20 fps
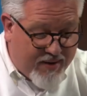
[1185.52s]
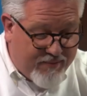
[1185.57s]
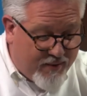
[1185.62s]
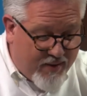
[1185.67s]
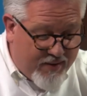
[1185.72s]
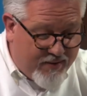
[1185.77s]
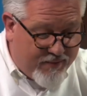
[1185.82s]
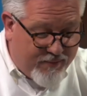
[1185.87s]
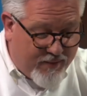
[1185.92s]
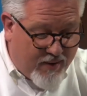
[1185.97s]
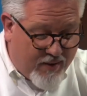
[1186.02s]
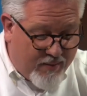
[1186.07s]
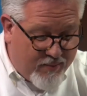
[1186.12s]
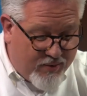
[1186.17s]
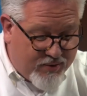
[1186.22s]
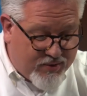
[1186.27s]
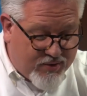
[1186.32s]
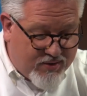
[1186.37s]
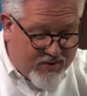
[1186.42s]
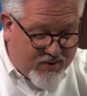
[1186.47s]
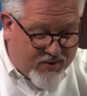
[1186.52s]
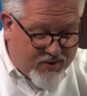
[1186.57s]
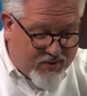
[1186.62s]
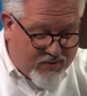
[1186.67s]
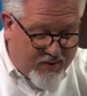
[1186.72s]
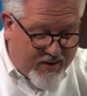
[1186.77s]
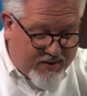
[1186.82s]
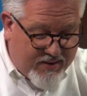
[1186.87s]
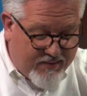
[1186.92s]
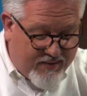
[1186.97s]
By far, the far most
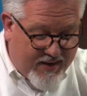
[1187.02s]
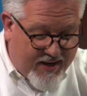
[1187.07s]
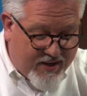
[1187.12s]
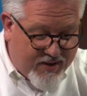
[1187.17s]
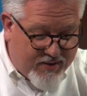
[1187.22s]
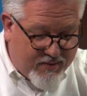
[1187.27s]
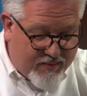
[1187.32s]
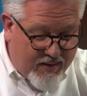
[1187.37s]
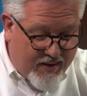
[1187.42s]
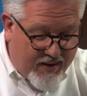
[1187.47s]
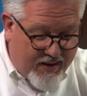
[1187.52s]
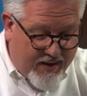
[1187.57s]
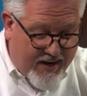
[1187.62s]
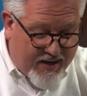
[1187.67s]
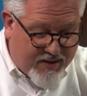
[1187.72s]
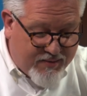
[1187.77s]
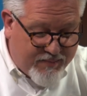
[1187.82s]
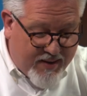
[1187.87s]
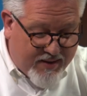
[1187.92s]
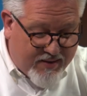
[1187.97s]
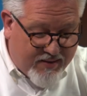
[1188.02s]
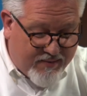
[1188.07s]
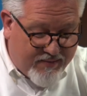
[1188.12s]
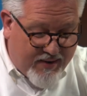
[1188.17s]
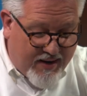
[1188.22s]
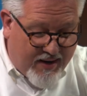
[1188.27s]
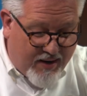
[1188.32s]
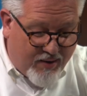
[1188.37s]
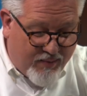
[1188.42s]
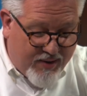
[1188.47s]
destructive
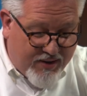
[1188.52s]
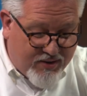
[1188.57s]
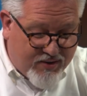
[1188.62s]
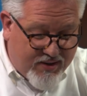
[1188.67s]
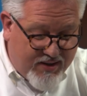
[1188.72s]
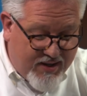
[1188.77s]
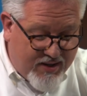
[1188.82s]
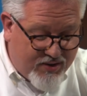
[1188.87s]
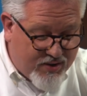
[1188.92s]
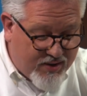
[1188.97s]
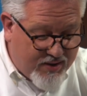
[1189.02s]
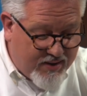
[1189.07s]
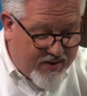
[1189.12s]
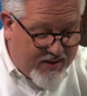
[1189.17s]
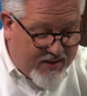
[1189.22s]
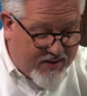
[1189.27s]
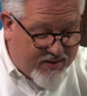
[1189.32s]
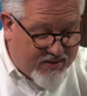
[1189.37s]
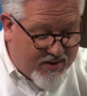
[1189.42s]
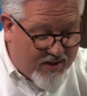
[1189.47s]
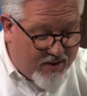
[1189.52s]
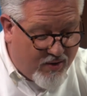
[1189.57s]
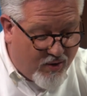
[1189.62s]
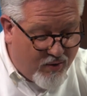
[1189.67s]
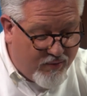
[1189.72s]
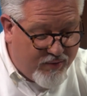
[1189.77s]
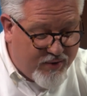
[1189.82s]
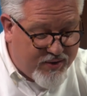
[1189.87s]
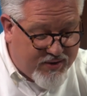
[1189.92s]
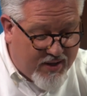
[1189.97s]
aspect of outrage addiction is
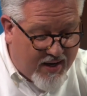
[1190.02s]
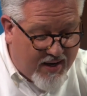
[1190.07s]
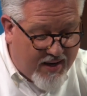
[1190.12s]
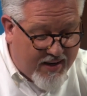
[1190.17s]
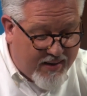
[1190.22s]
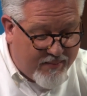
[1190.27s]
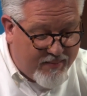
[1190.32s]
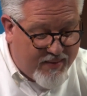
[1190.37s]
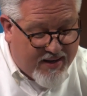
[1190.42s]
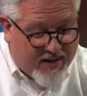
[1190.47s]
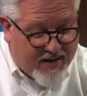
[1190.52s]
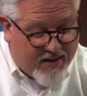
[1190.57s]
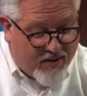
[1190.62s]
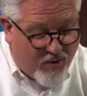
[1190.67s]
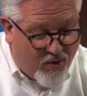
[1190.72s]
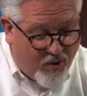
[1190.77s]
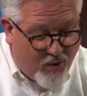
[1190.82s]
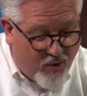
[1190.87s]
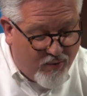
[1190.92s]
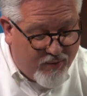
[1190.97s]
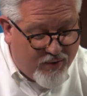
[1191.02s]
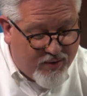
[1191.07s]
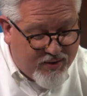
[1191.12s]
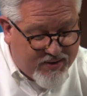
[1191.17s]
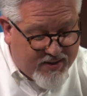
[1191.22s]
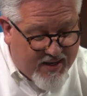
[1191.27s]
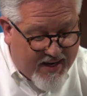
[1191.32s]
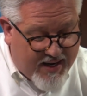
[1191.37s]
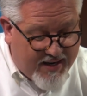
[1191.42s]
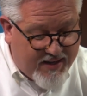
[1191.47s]
that over time, it
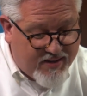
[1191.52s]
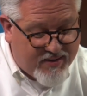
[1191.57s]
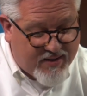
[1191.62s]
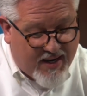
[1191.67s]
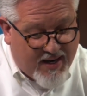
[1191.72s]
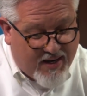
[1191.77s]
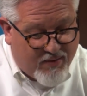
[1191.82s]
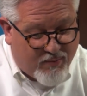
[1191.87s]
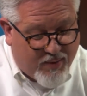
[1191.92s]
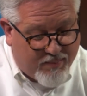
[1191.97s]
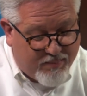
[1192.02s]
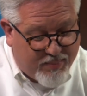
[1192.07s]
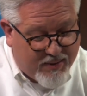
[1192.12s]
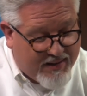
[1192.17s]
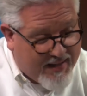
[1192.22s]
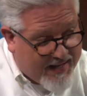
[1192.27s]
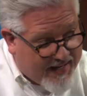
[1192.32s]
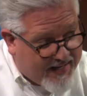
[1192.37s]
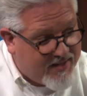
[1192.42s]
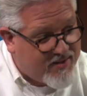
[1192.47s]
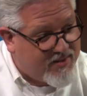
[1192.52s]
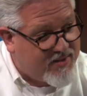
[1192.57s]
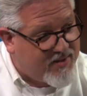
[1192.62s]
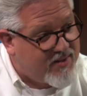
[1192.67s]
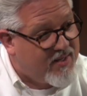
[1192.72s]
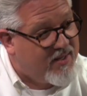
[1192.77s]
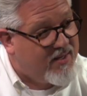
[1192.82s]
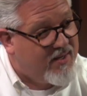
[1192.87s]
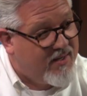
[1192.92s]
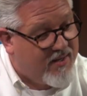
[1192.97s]
overtakes and
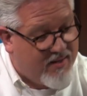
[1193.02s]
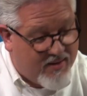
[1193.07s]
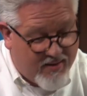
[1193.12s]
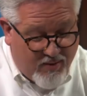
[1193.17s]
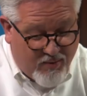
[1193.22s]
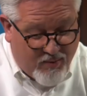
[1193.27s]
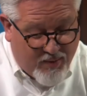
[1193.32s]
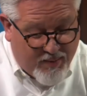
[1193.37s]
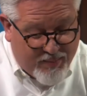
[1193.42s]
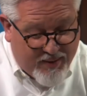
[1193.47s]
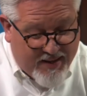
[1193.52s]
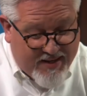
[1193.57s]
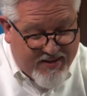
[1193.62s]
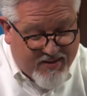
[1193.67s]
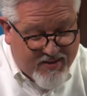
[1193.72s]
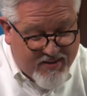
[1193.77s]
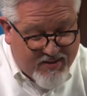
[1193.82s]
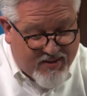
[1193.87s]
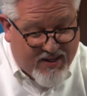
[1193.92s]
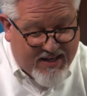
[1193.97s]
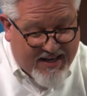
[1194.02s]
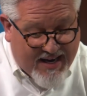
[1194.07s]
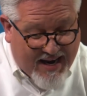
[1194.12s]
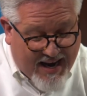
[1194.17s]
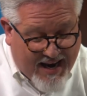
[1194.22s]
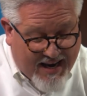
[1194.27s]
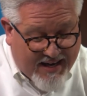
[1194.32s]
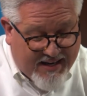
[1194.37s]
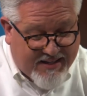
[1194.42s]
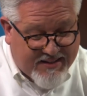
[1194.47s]
replaces
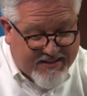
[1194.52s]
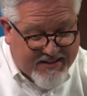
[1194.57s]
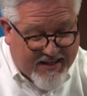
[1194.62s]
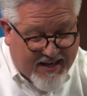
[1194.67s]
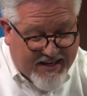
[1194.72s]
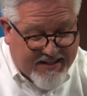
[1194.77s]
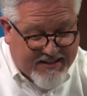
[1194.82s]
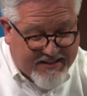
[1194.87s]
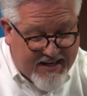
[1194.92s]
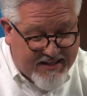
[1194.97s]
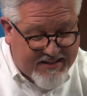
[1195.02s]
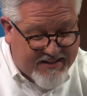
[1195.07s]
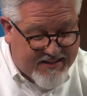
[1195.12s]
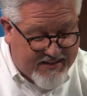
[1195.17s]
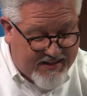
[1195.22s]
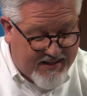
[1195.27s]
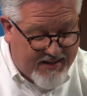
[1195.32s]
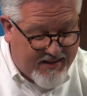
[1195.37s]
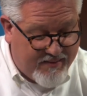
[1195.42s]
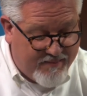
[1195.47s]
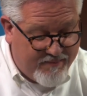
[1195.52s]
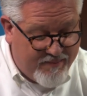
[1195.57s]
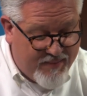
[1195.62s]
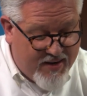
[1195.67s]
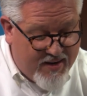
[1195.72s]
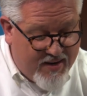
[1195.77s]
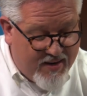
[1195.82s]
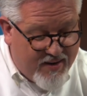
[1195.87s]
the addict's identity.